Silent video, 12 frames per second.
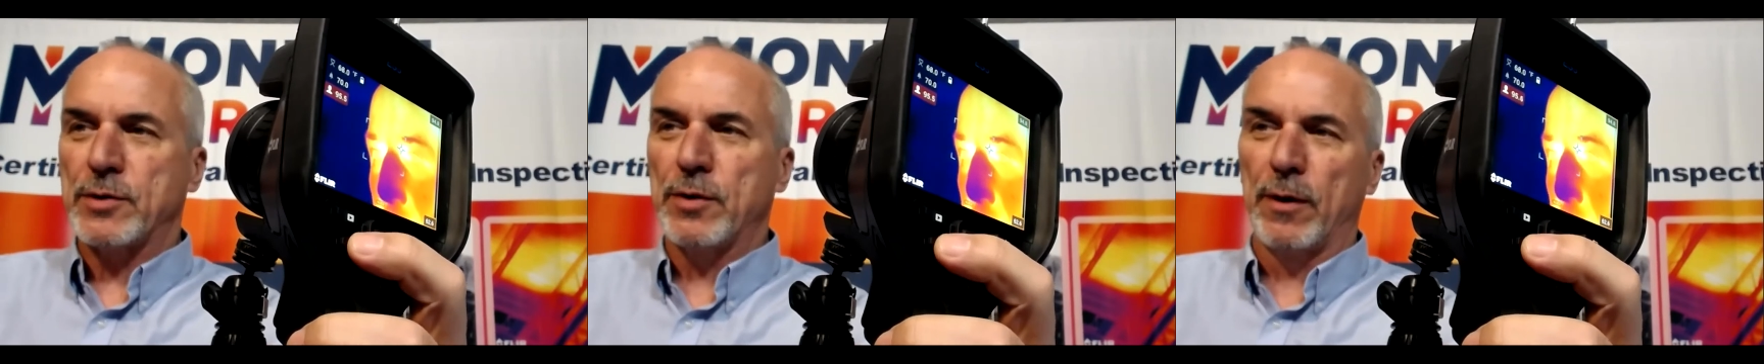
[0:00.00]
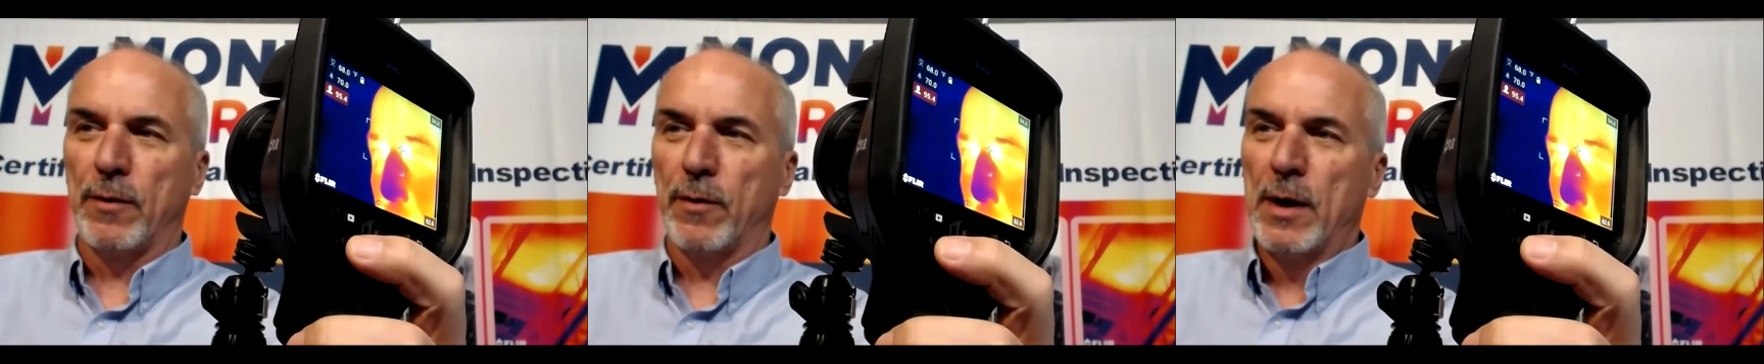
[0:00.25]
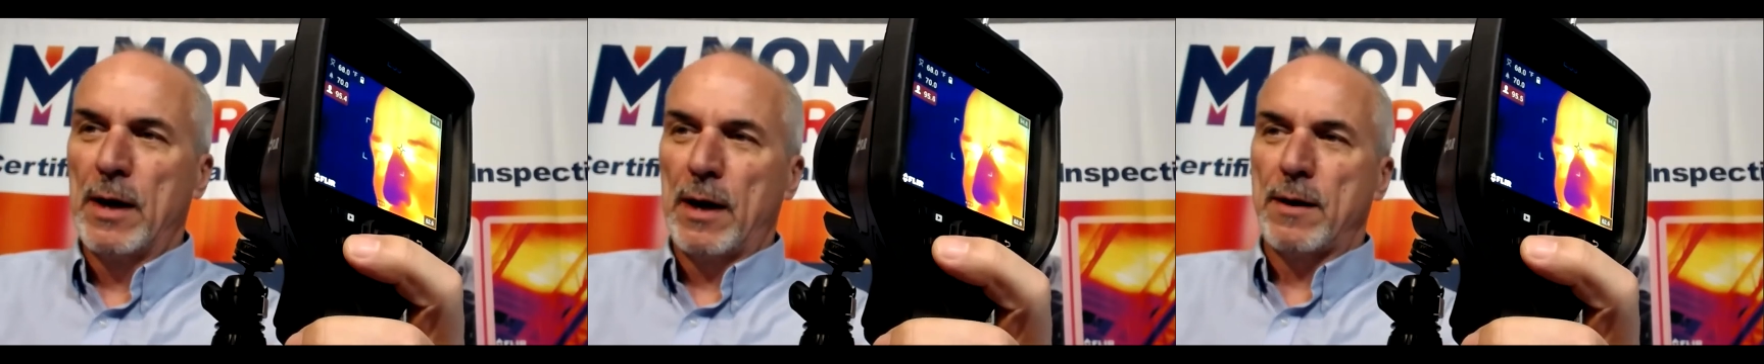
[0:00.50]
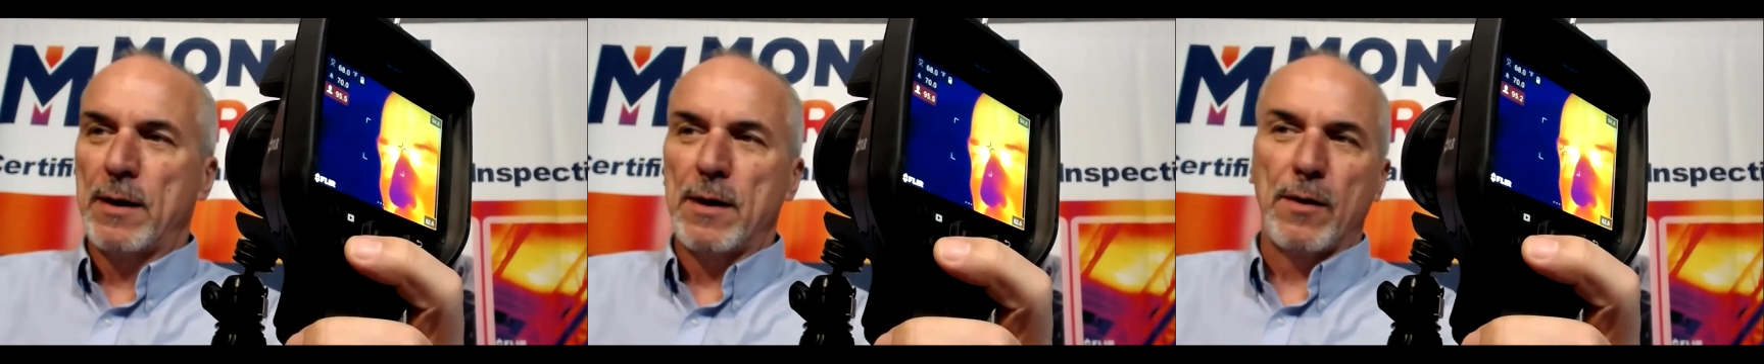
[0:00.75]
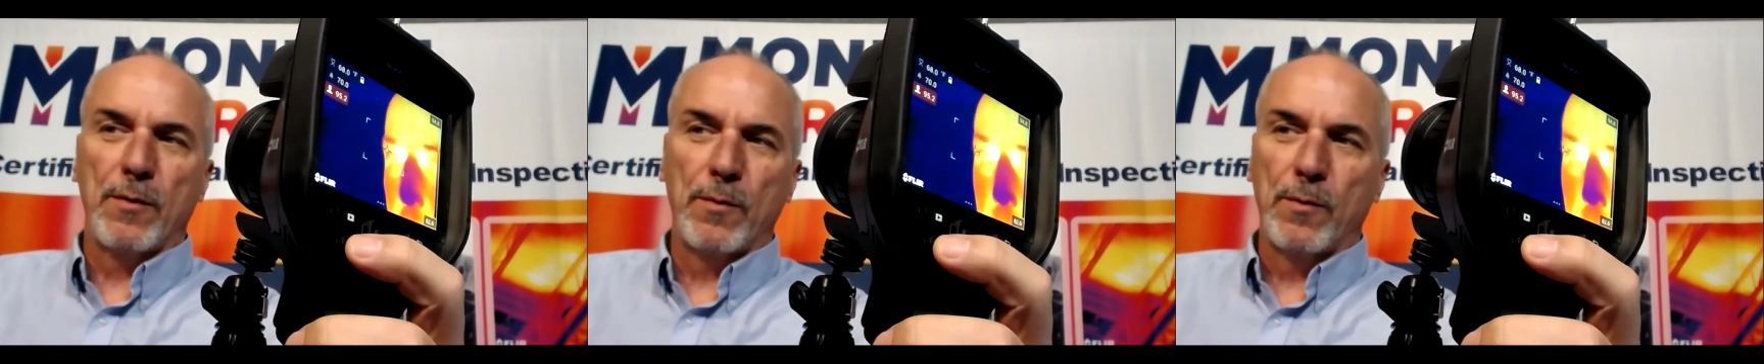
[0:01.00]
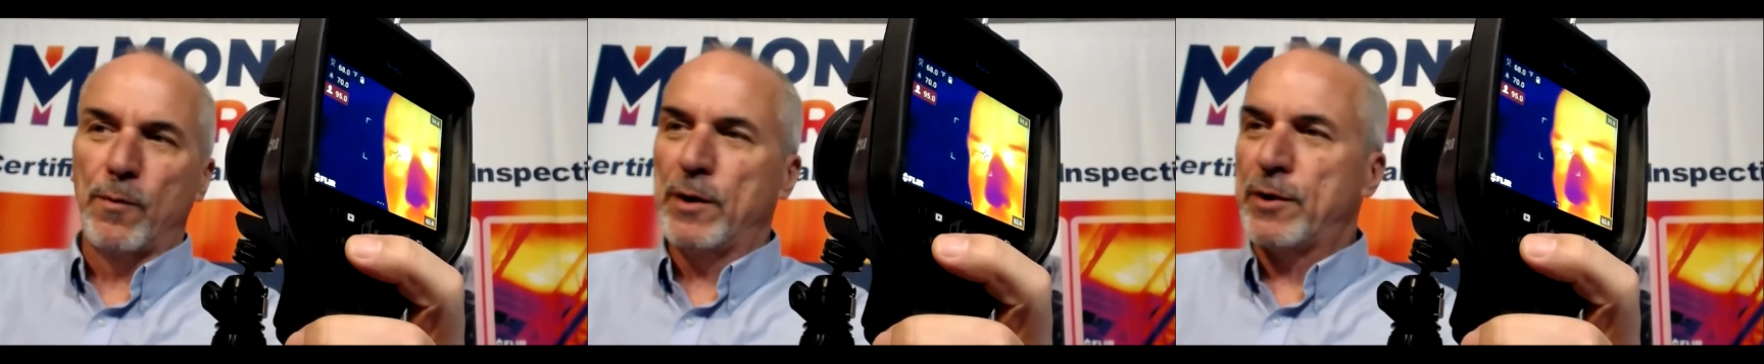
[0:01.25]
So
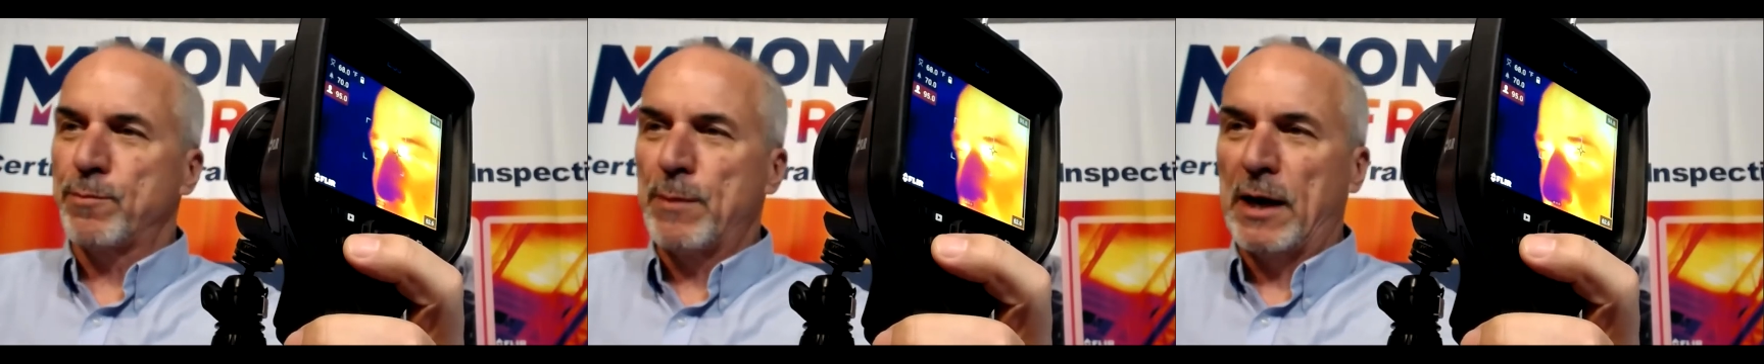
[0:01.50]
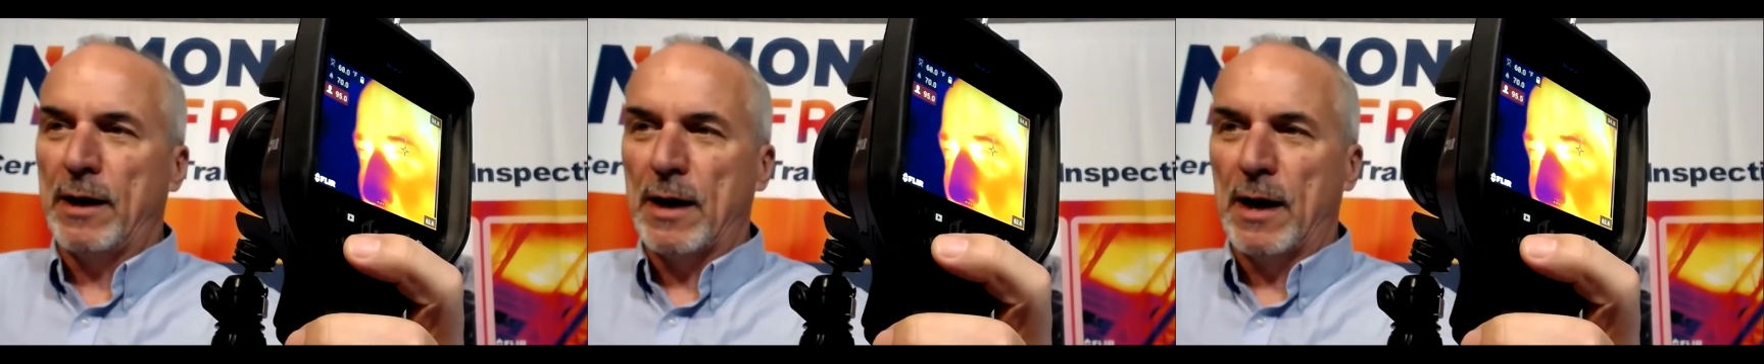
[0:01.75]
with my